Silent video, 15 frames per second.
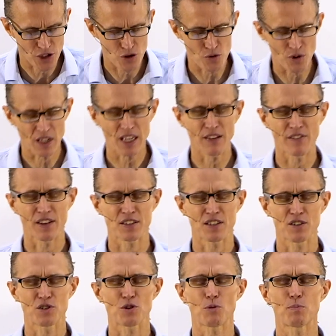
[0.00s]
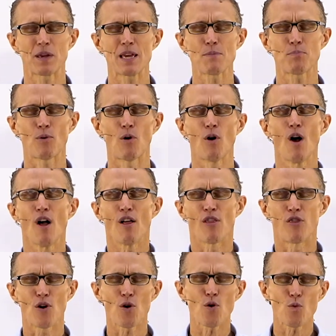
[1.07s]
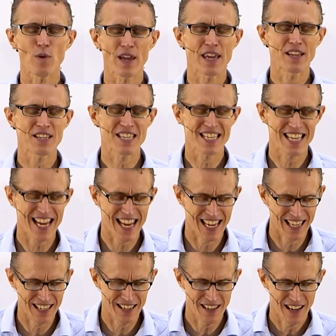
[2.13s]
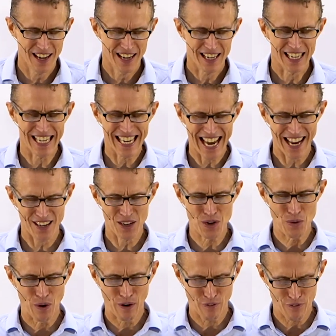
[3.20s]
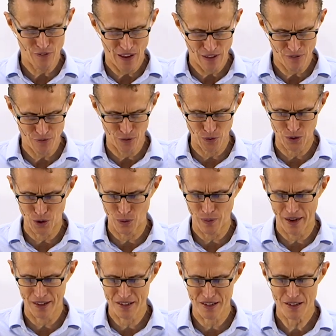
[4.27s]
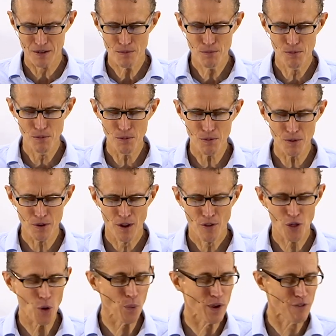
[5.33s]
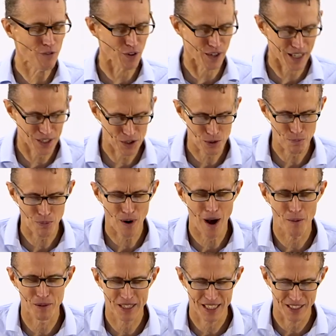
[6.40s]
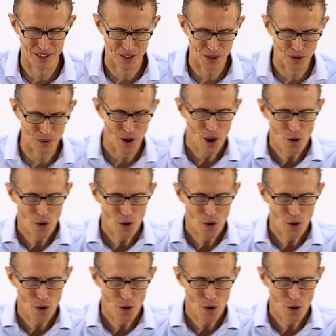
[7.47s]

that you give us as your people. Though we sin, yet you are faithful to us. Though we forget your promises, you